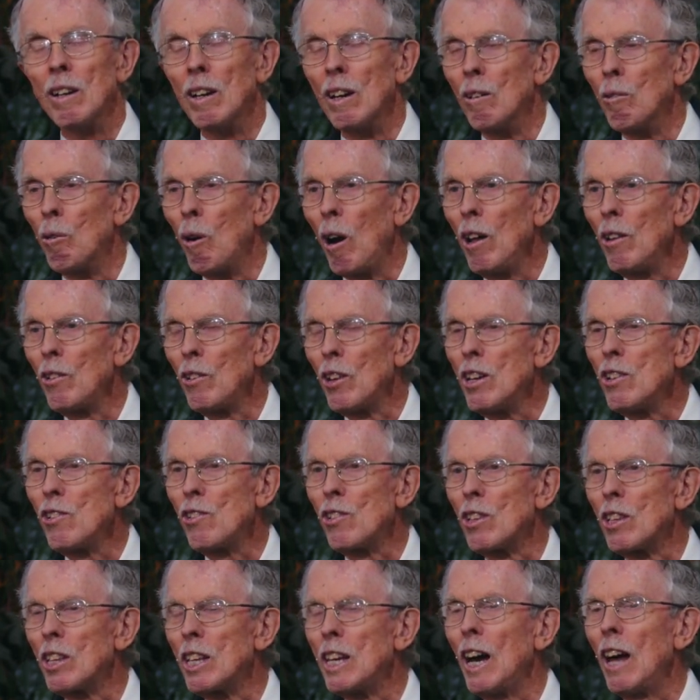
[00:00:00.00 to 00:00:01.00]
Well, there's
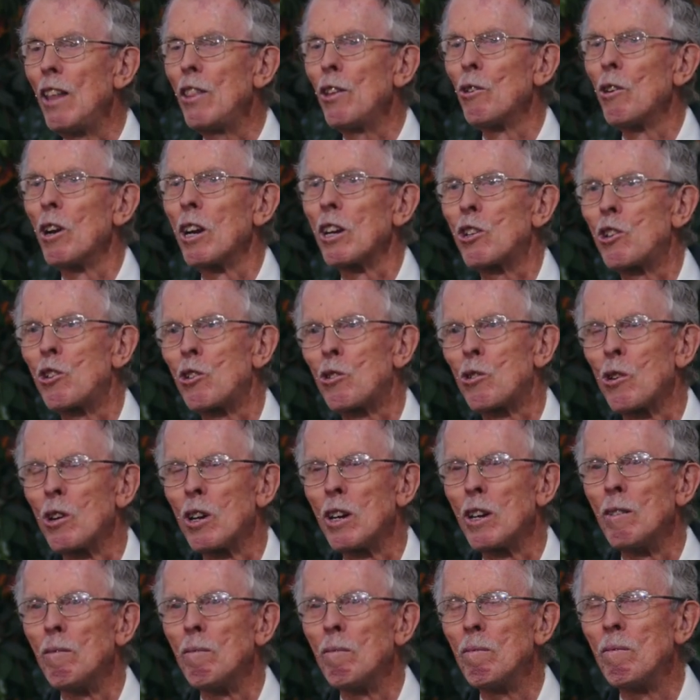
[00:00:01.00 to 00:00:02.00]
the other
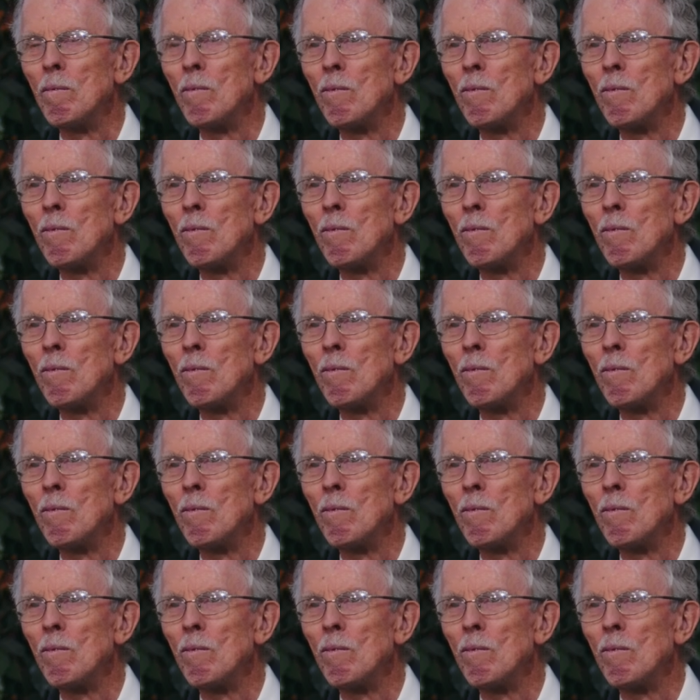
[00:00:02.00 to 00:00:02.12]
extreme.